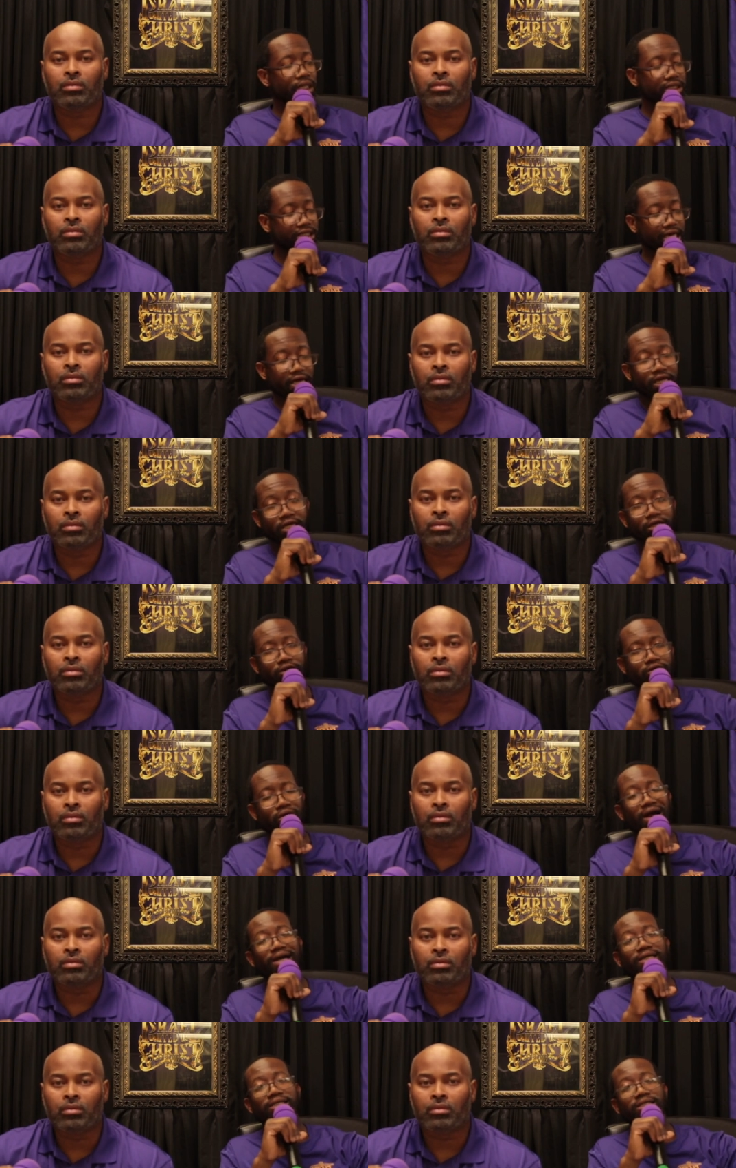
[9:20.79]
Speaker 1: taking
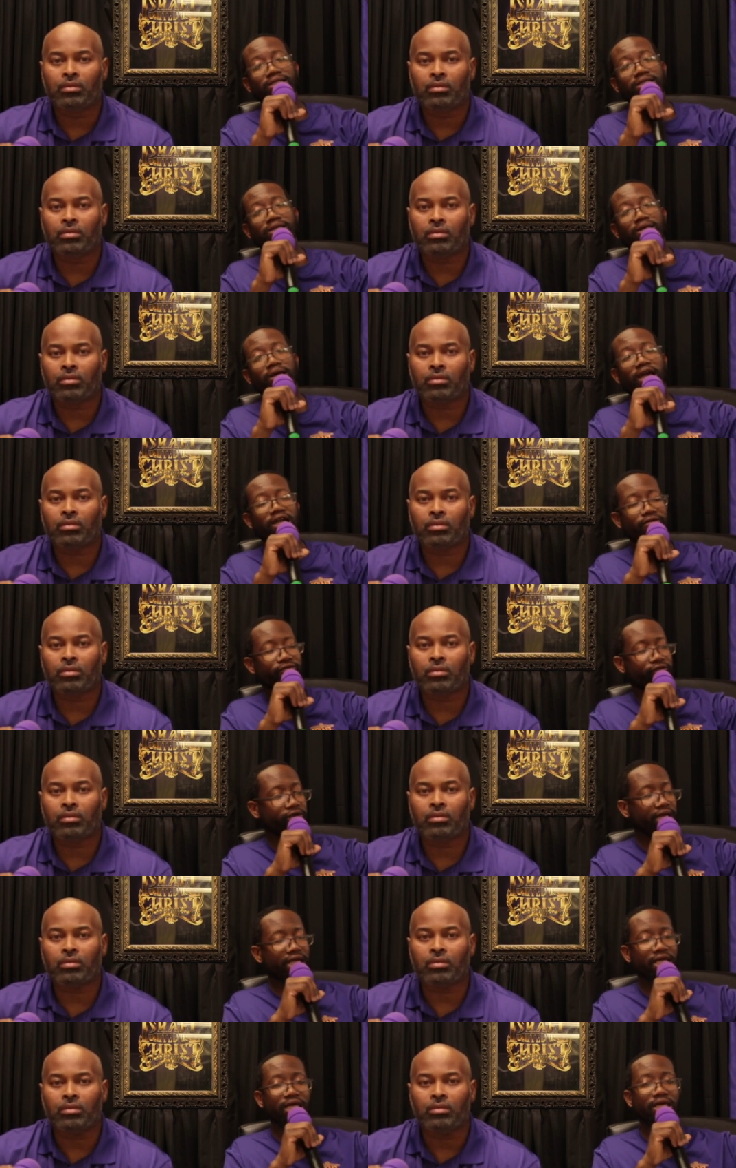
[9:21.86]
Christ and
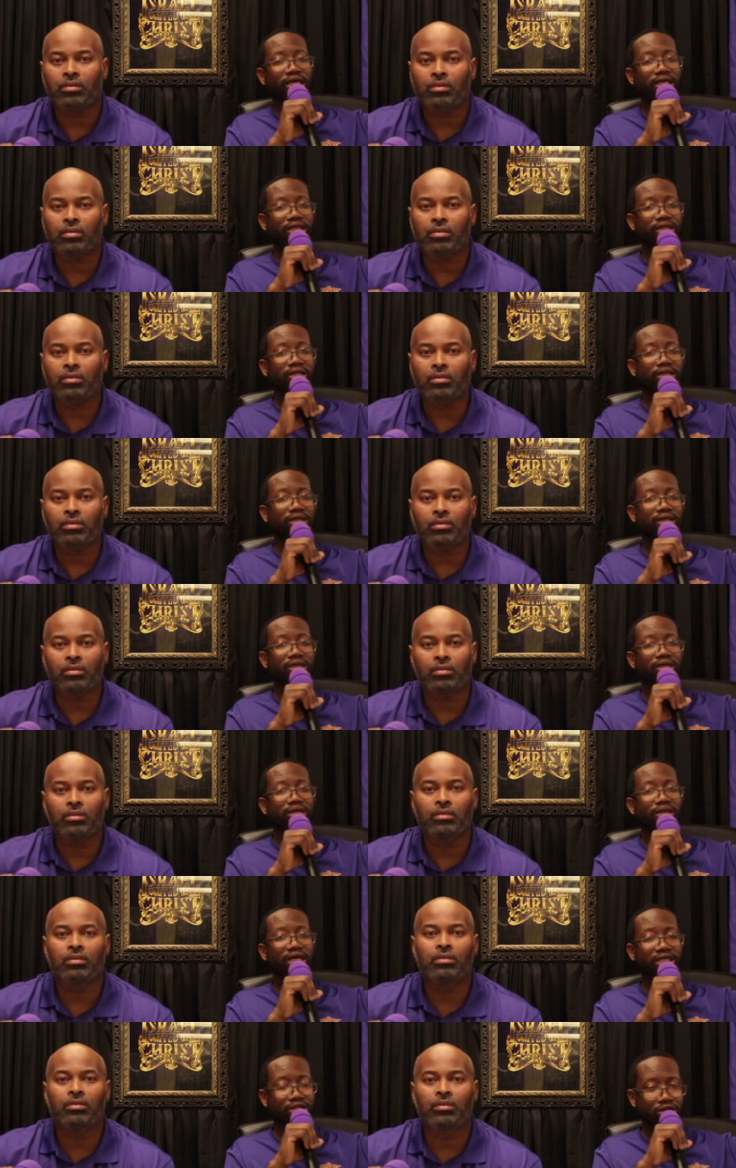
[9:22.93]
fleeing
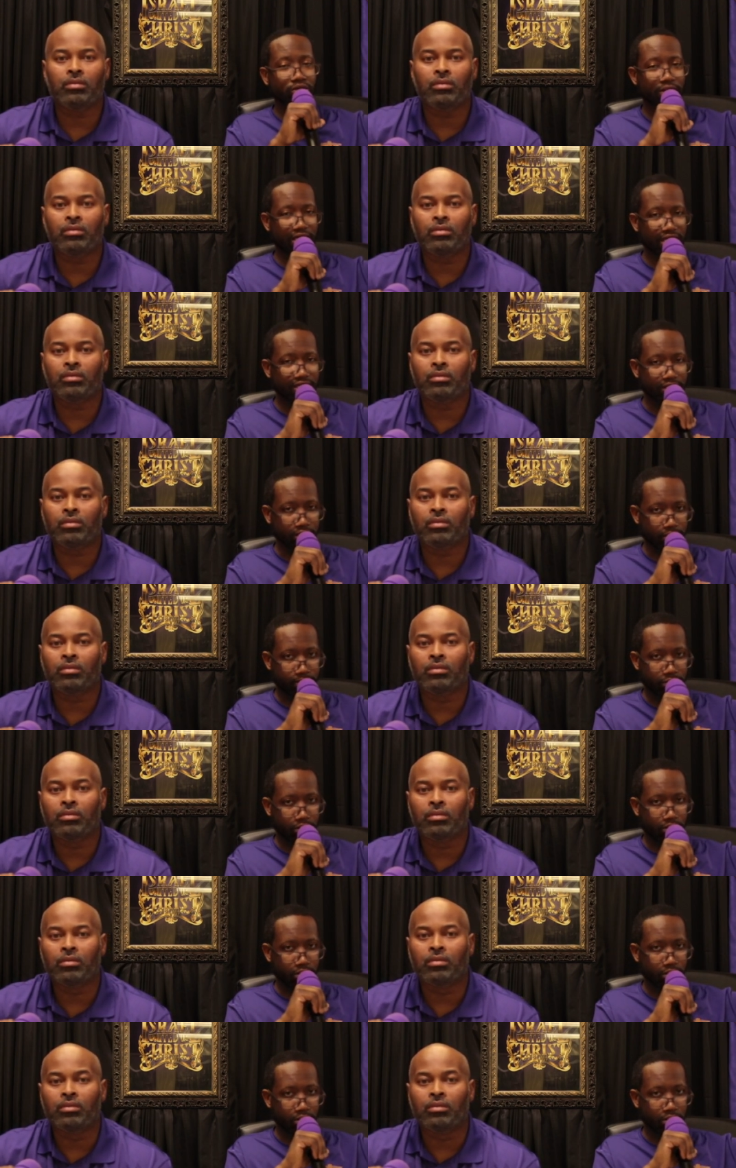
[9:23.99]
into Egypt.
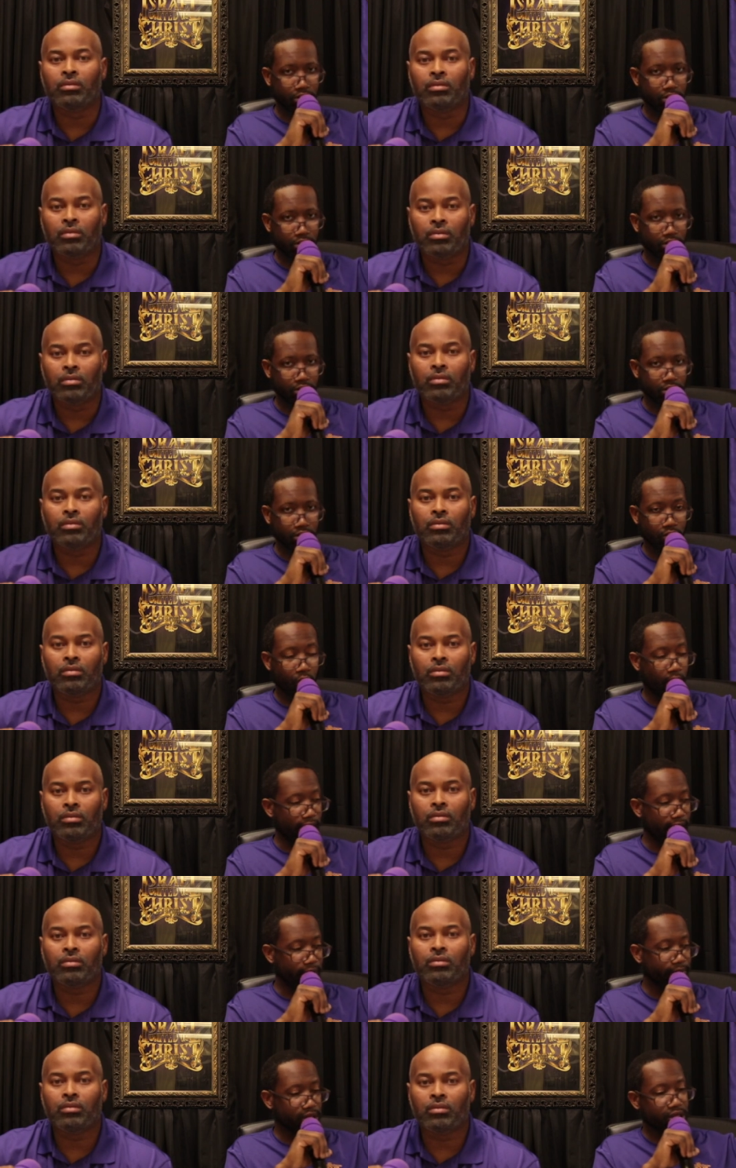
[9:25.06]

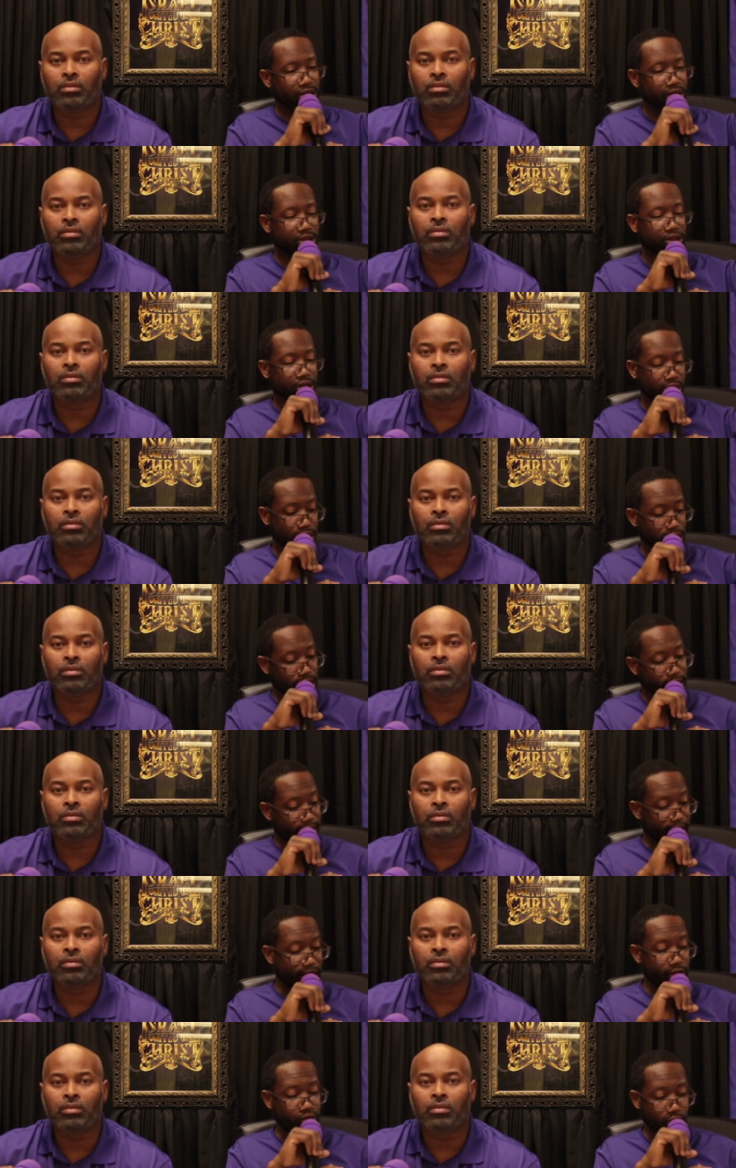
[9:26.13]
Why? Because
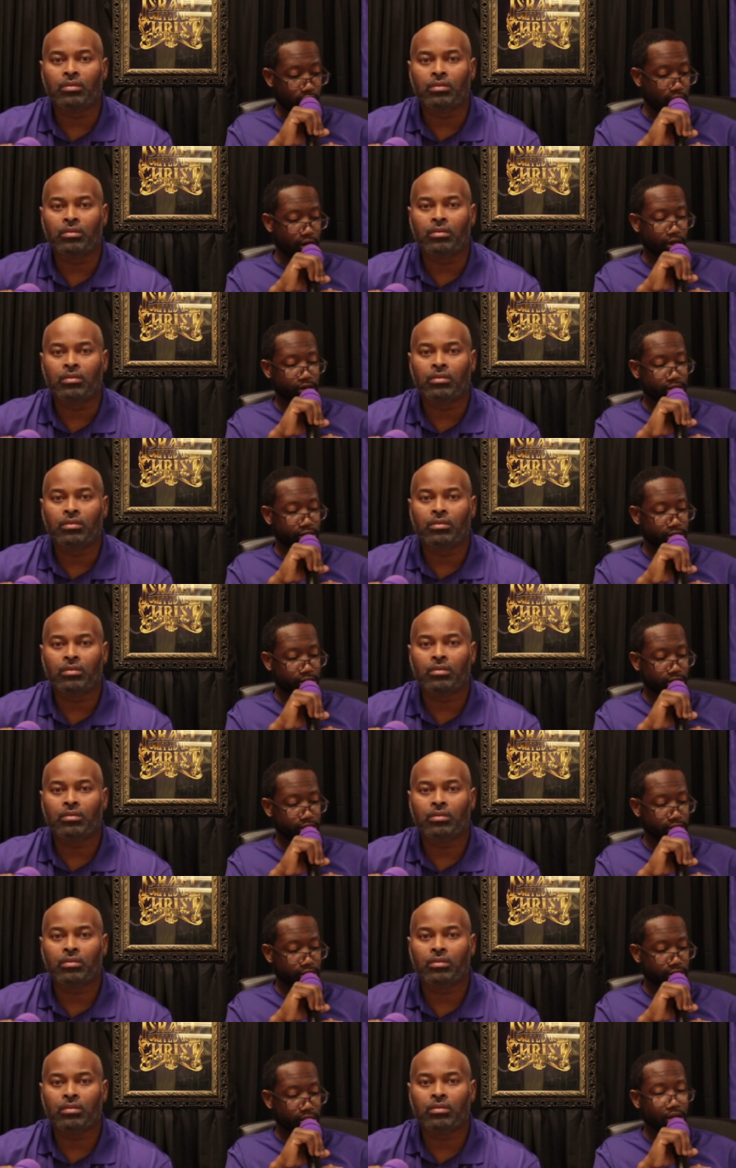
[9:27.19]
Herod
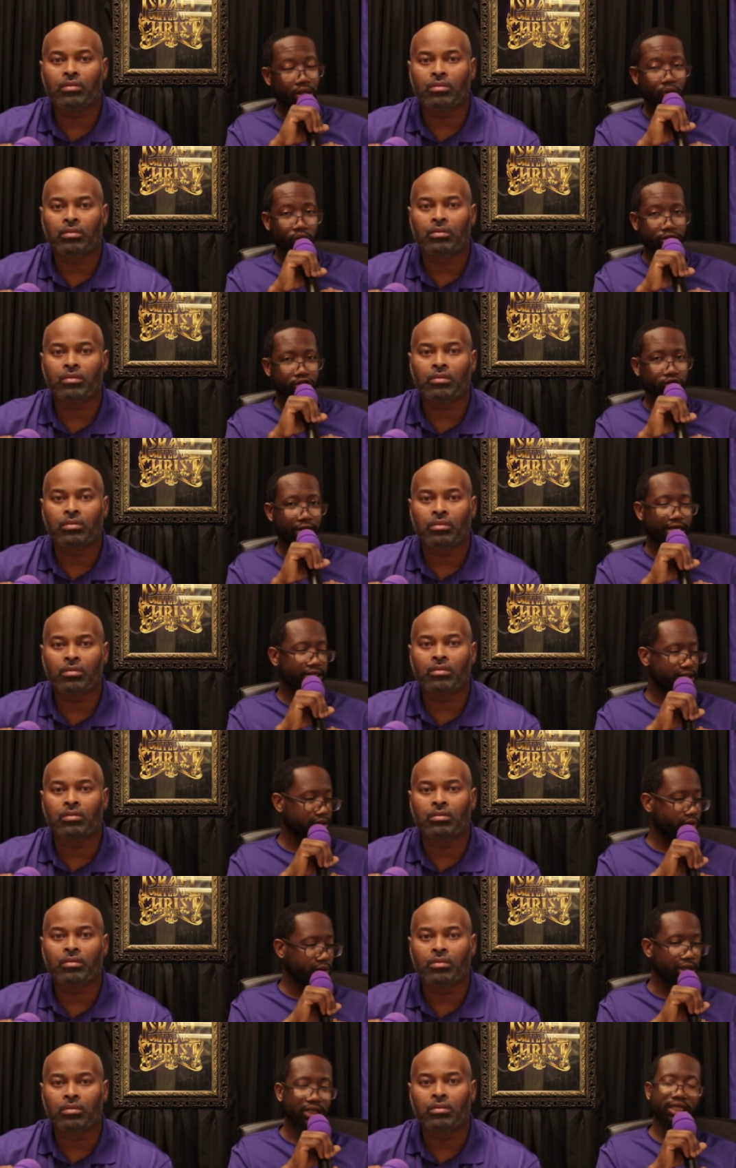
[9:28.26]
was trying to
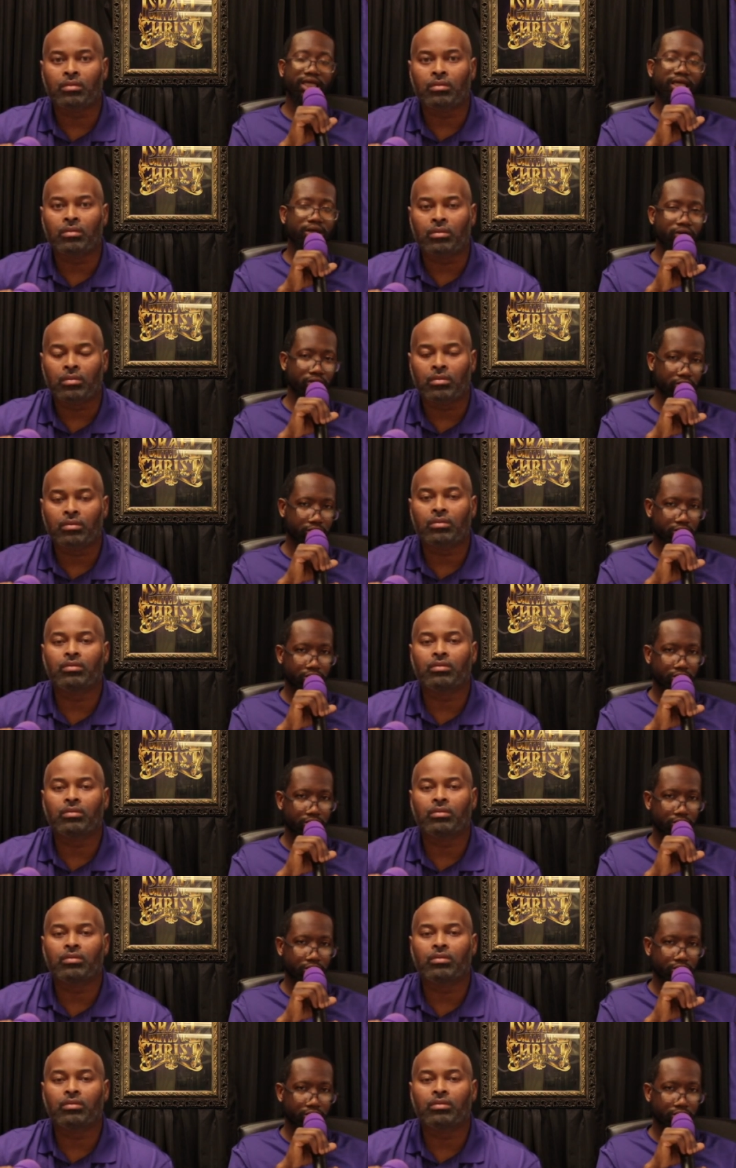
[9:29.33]
what? Kill